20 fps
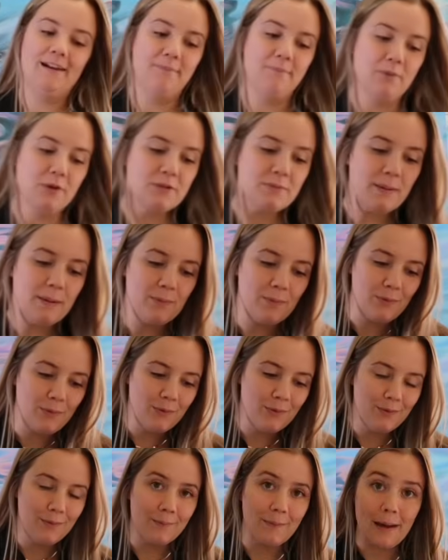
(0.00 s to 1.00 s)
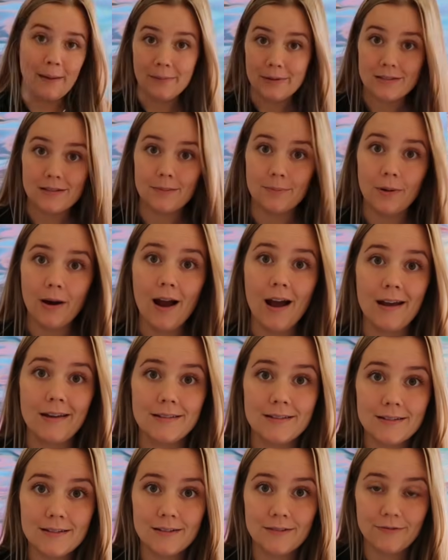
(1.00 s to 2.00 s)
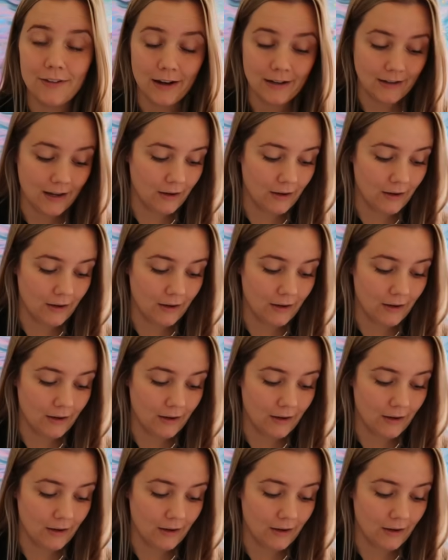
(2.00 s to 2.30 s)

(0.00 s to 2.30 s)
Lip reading: most people might be surprised to find